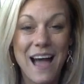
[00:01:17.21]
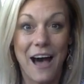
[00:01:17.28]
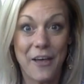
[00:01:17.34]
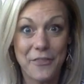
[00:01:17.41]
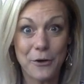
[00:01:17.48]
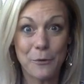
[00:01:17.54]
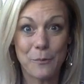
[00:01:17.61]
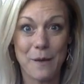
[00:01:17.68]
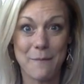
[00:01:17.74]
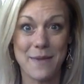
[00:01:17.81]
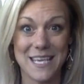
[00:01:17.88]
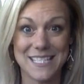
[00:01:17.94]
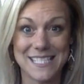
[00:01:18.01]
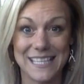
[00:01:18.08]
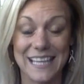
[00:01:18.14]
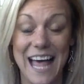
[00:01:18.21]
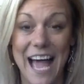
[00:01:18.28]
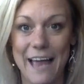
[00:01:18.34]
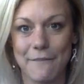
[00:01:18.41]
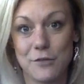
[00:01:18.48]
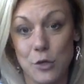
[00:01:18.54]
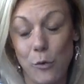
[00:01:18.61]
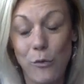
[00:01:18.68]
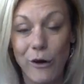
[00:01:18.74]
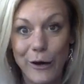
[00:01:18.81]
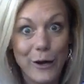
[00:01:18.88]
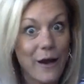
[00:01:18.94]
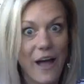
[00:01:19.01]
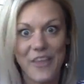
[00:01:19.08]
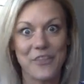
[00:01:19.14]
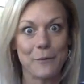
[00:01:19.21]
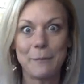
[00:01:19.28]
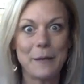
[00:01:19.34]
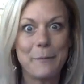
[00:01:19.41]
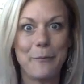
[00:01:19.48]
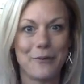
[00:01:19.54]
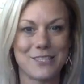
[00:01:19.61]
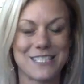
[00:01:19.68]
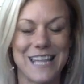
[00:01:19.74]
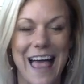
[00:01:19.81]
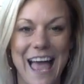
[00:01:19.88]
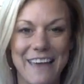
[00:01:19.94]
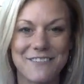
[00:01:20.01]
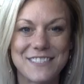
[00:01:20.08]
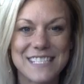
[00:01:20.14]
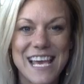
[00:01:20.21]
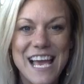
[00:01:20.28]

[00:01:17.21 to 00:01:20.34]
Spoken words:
other women's lives or other people's lives.